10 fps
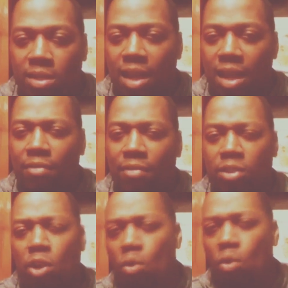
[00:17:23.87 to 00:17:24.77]
kind of a
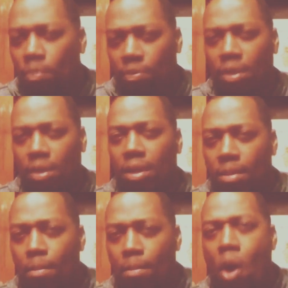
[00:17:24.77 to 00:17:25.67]
dope
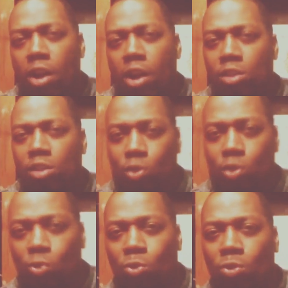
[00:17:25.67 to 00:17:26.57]
marketing
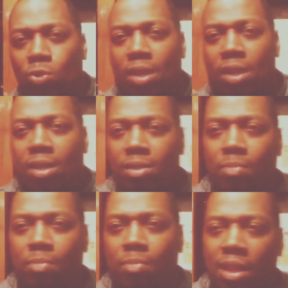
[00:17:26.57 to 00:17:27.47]
tool to
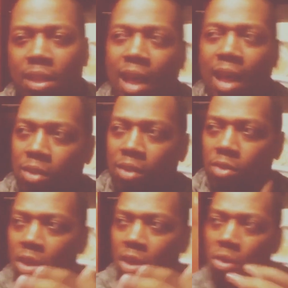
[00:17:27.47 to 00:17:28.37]
be like, you
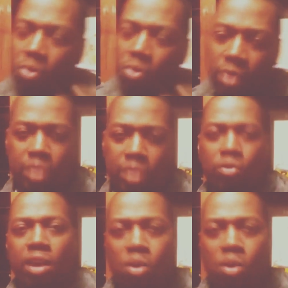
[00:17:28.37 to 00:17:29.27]
know, here's
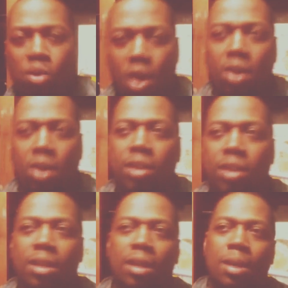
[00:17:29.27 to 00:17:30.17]
Raekwon,
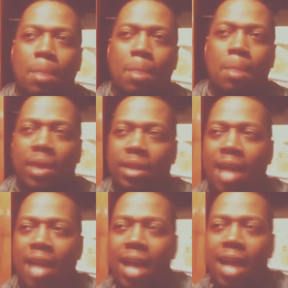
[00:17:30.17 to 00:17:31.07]
and
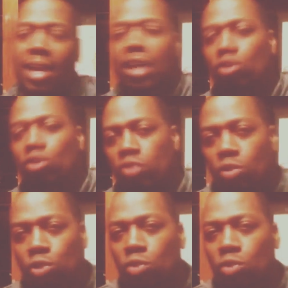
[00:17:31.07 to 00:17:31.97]
kind of
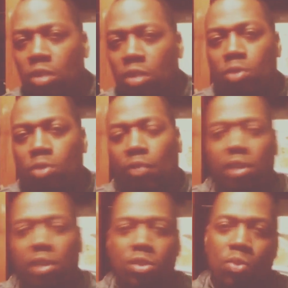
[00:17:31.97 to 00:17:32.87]
introduce you to Ghostface.
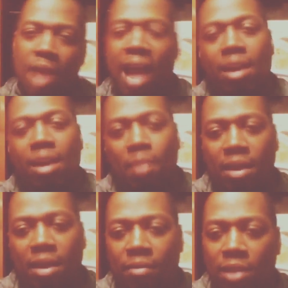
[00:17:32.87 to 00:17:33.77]
So when Iron
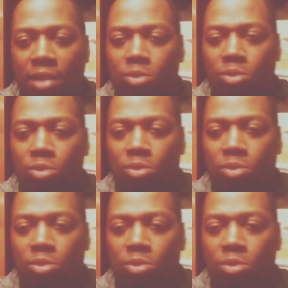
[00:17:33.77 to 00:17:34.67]
Man eventually came out